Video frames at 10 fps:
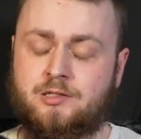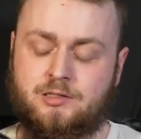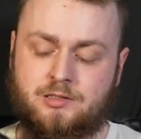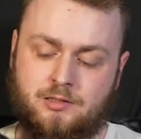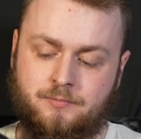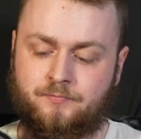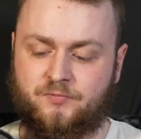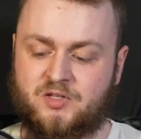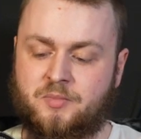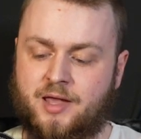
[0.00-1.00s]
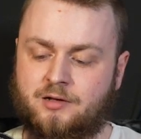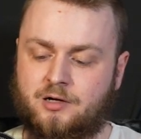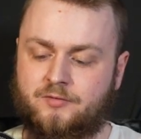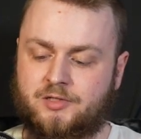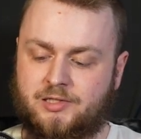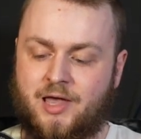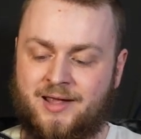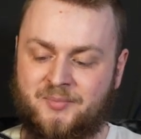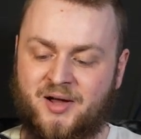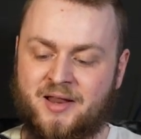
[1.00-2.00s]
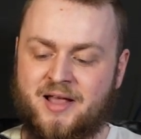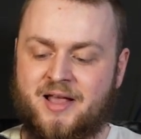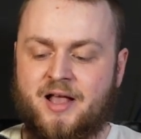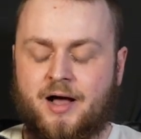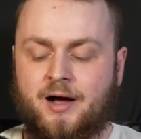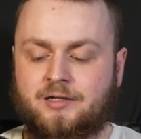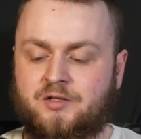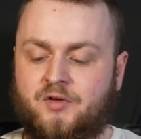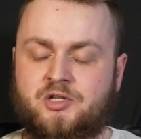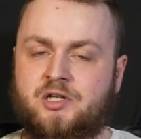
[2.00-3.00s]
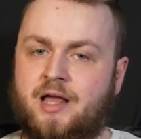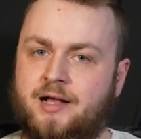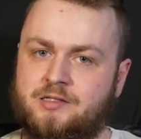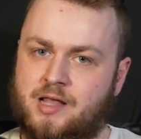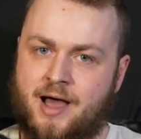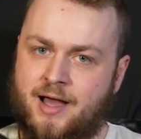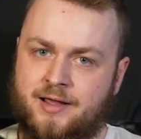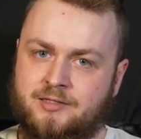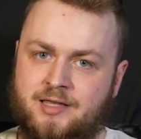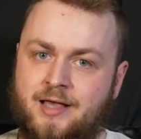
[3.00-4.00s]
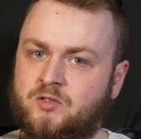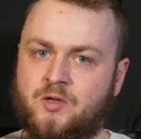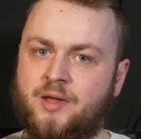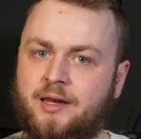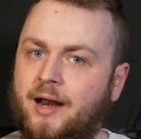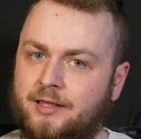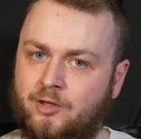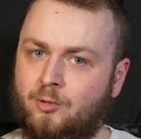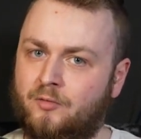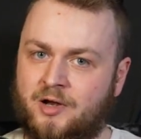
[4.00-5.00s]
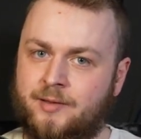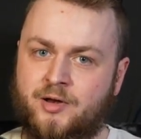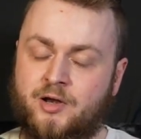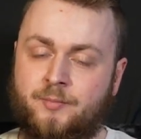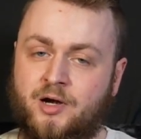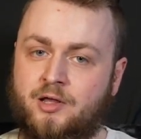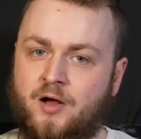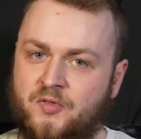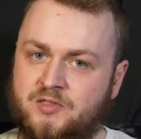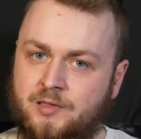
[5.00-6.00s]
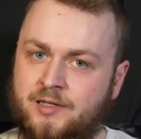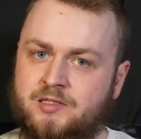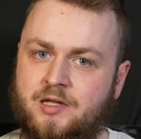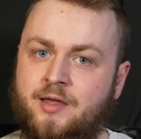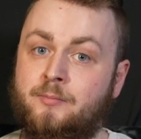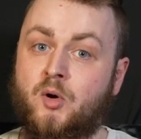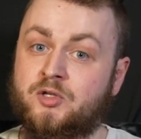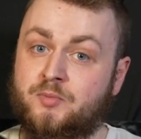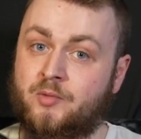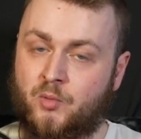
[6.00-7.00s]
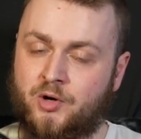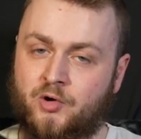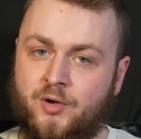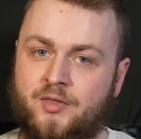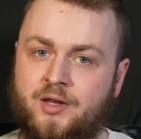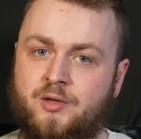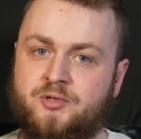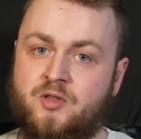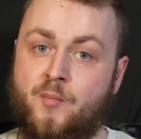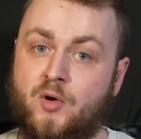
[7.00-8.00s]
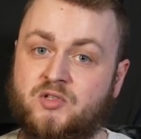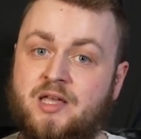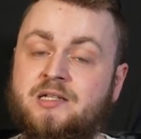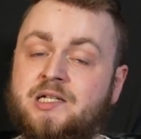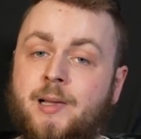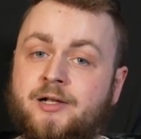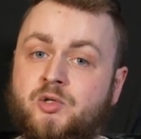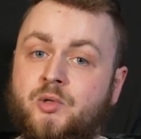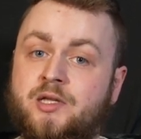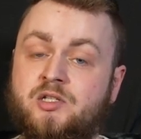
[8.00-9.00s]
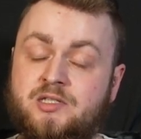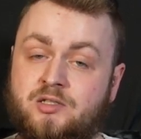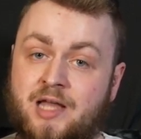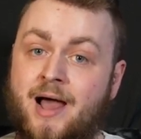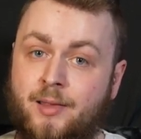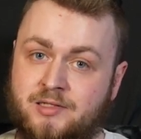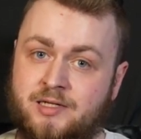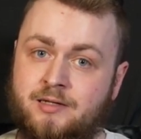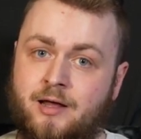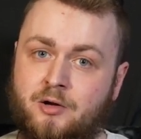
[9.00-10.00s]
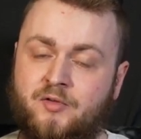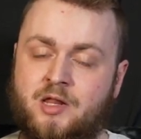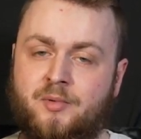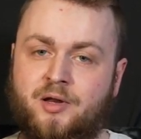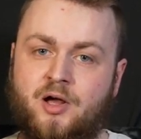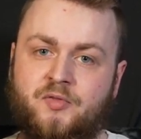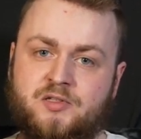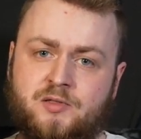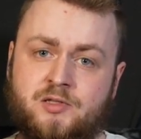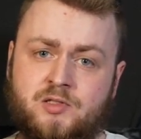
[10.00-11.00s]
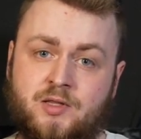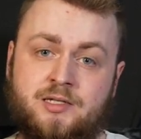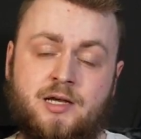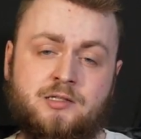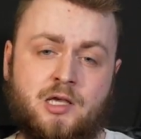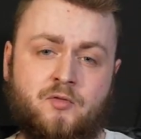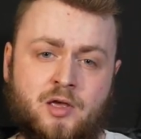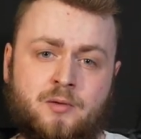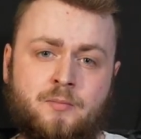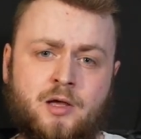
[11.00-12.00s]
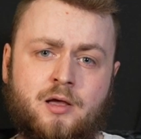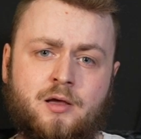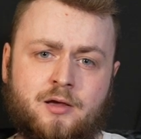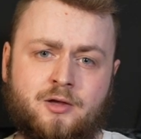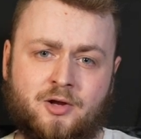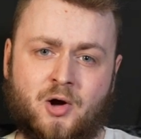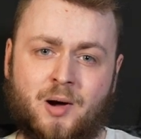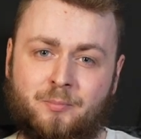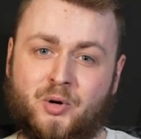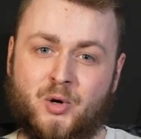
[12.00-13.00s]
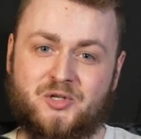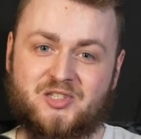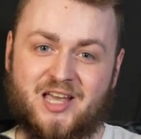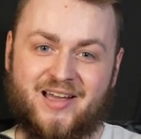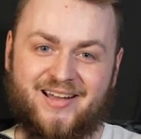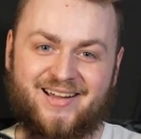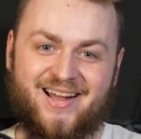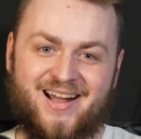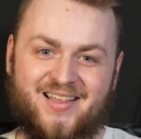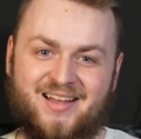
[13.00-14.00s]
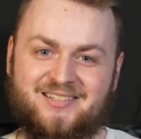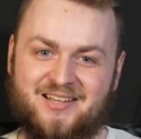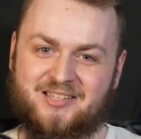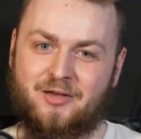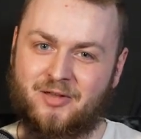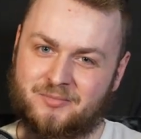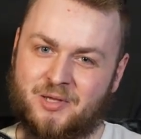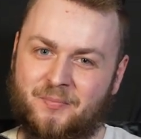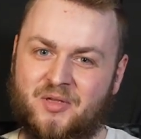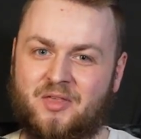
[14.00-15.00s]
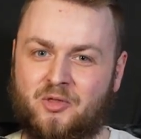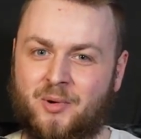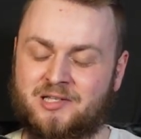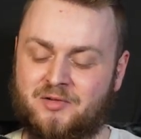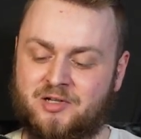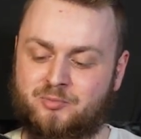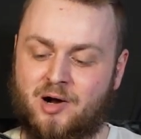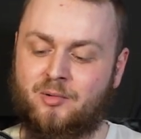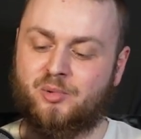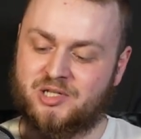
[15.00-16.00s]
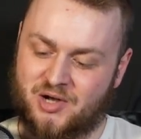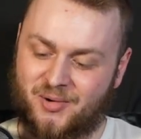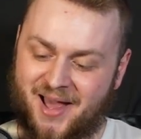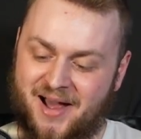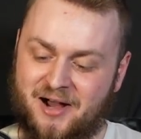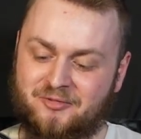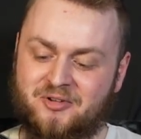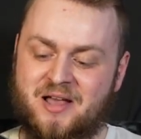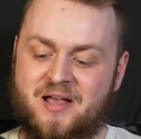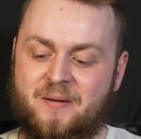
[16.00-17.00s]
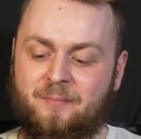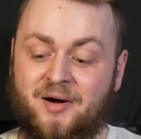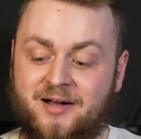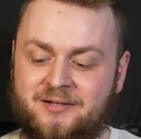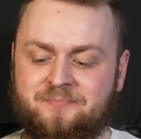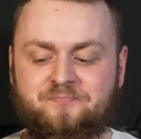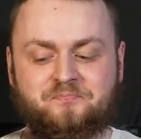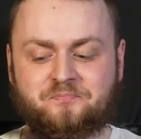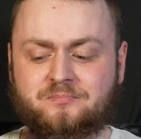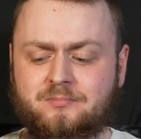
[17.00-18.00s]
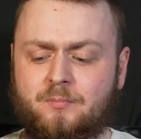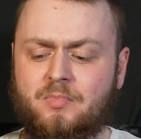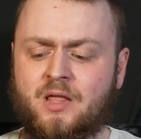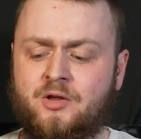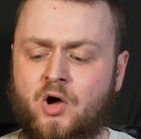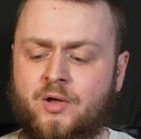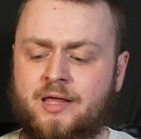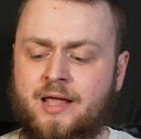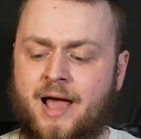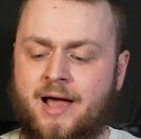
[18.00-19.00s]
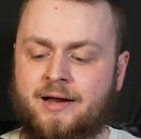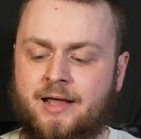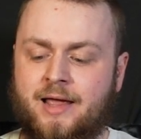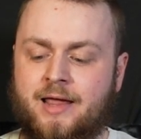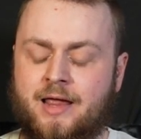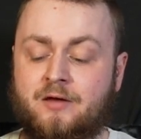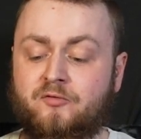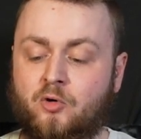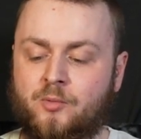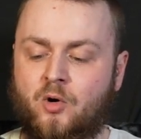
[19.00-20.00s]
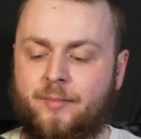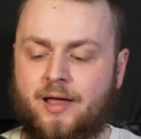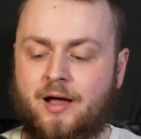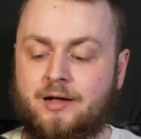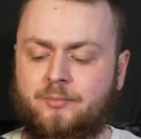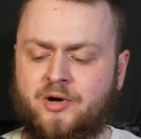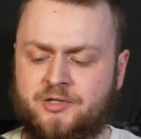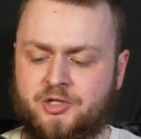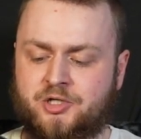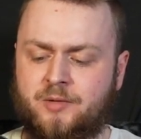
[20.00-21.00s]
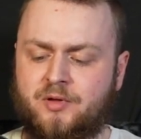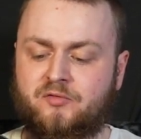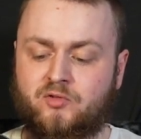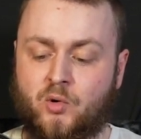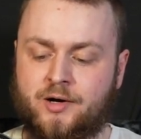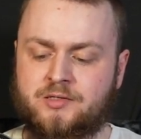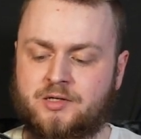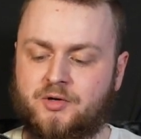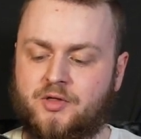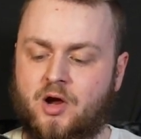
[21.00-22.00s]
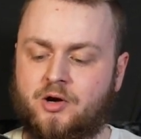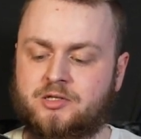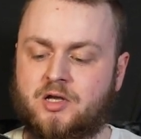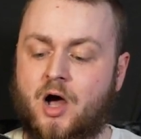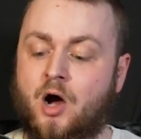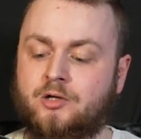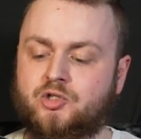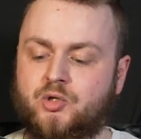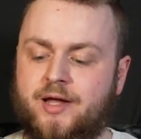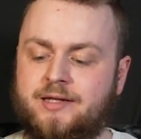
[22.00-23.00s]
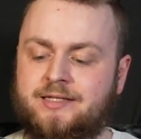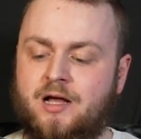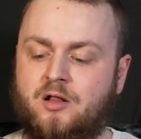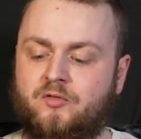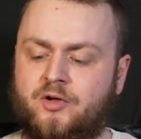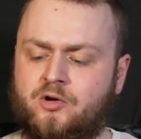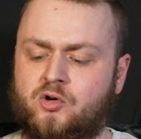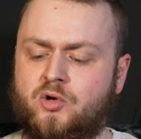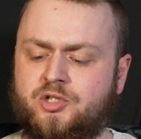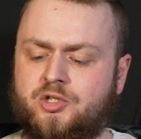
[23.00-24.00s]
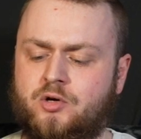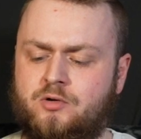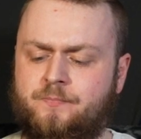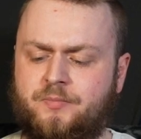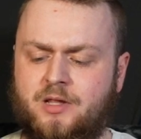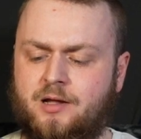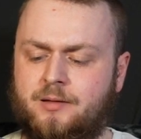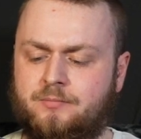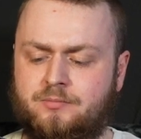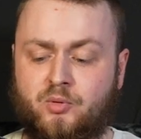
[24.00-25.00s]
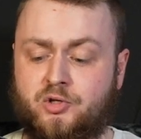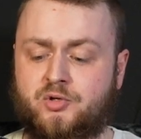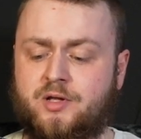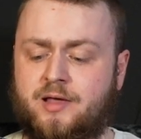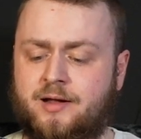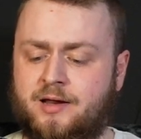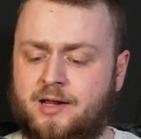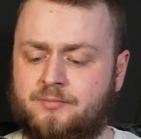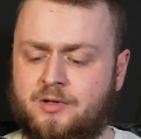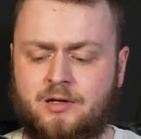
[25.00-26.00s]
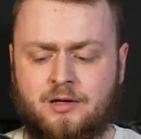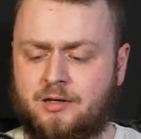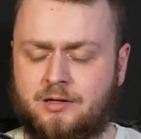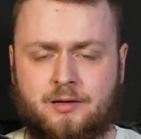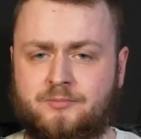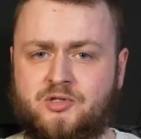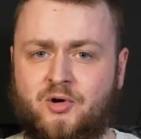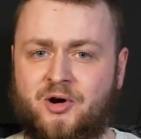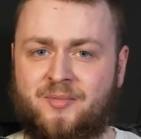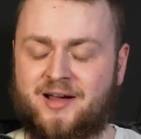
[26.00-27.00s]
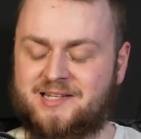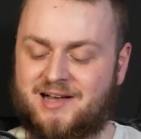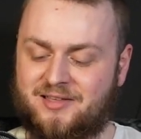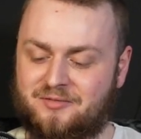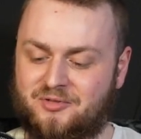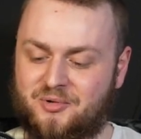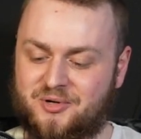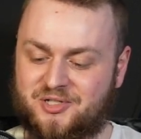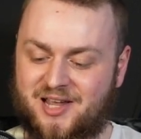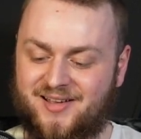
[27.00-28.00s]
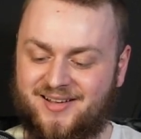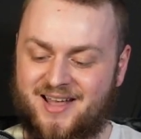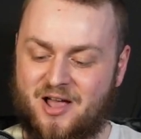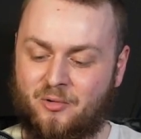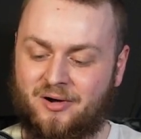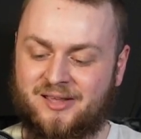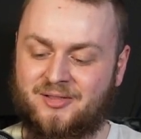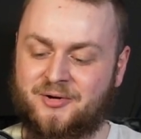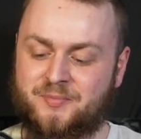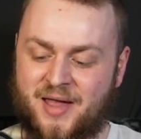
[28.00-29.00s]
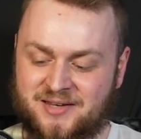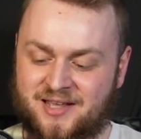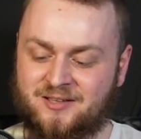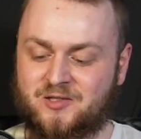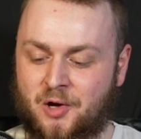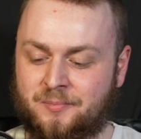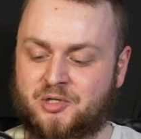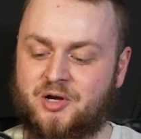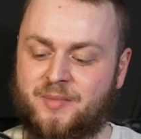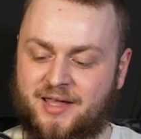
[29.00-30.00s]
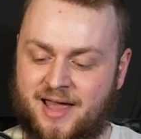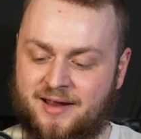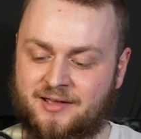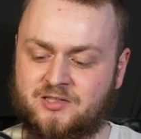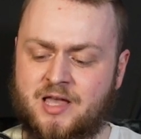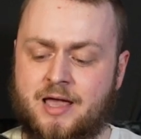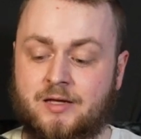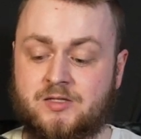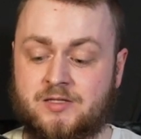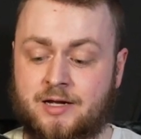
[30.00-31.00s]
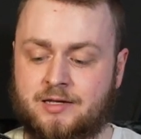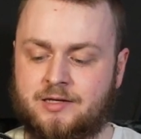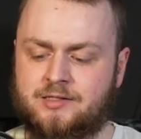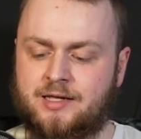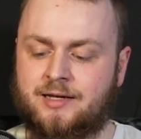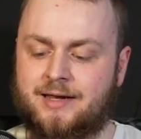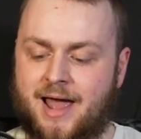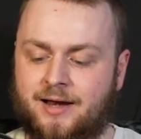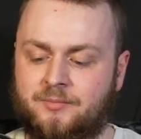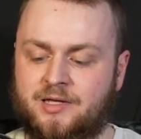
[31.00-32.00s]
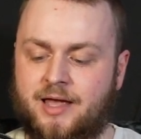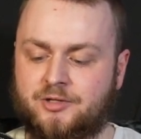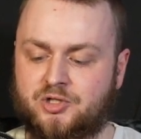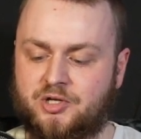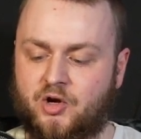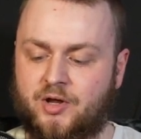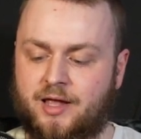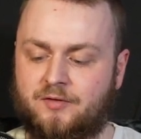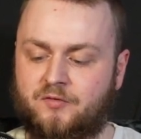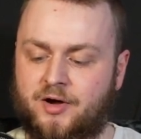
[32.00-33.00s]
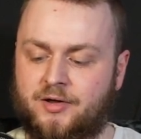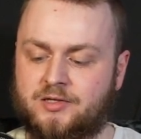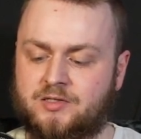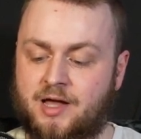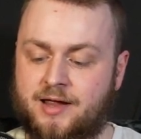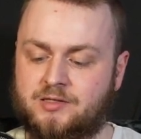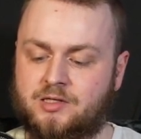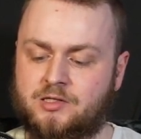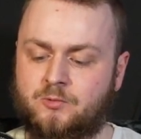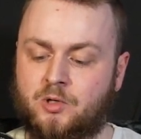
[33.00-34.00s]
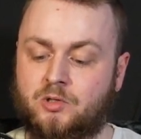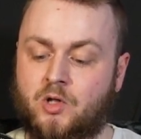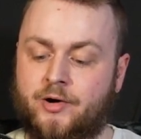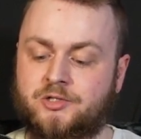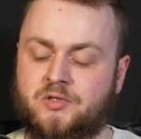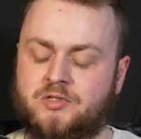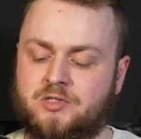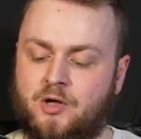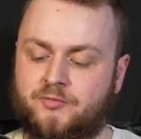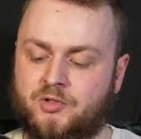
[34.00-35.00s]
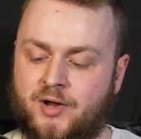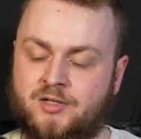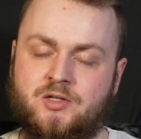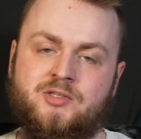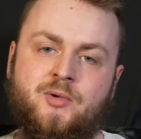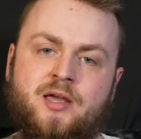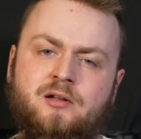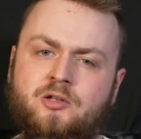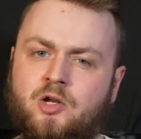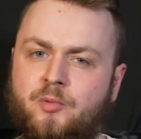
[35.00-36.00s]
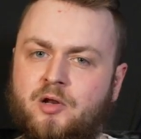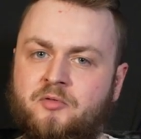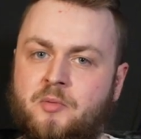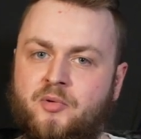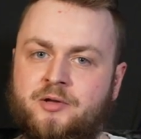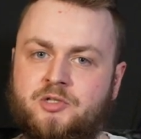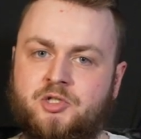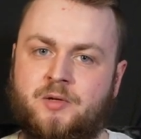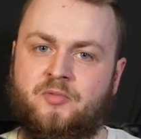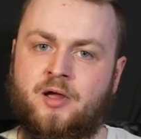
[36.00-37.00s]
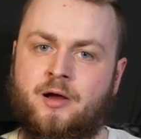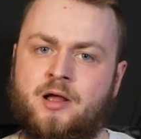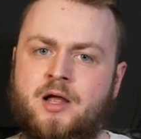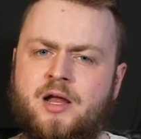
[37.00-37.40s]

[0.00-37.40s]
It's a debate, obviously, but Da Vinci has the highest estimated IQ of anybody on this list. I think most people would agree that he was the most intellectually talented out of anybody on this list. So that does give him, a boost. That does give him something that the rest of us probably don't have. But, he had a informal apprenticeship in Florence under the artist Andrea del Verrocchio. I'm butchering that name. I'm sorry, my Italian viewers, where he learned painting, sculpture, and mechanics. His studies in anatomy, engineering, and various sciences were largely self-directed. So he had a little bit of an apprenticeship there.